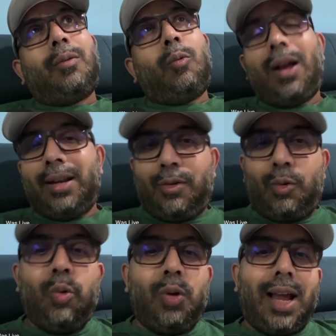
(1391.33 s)
one
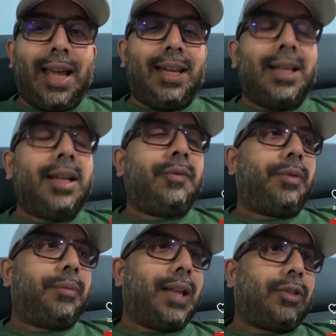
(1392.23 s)
rule I learned
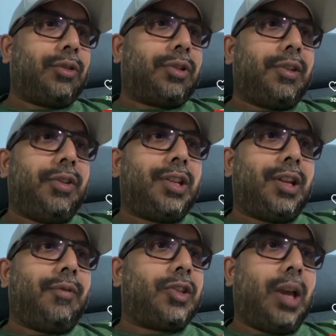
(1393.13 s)
from Dato Sri
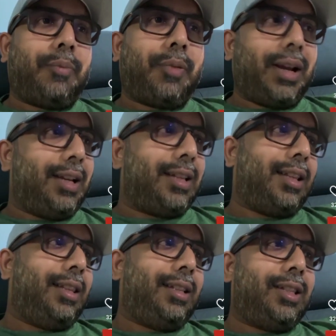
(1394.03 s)
Vijay, which I practice,
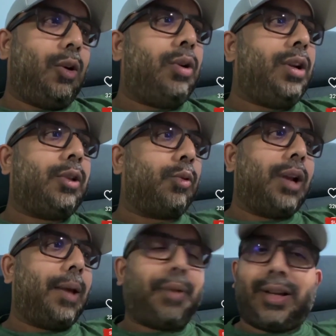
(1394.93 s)
and this is the only
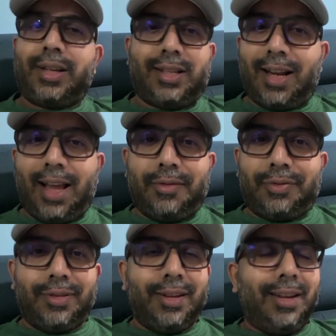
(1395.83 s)
rule I practice in
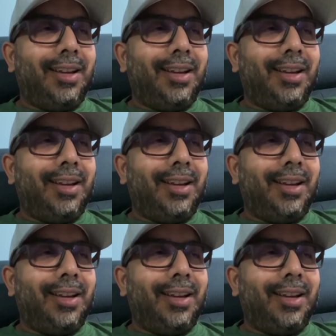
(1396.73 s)
life.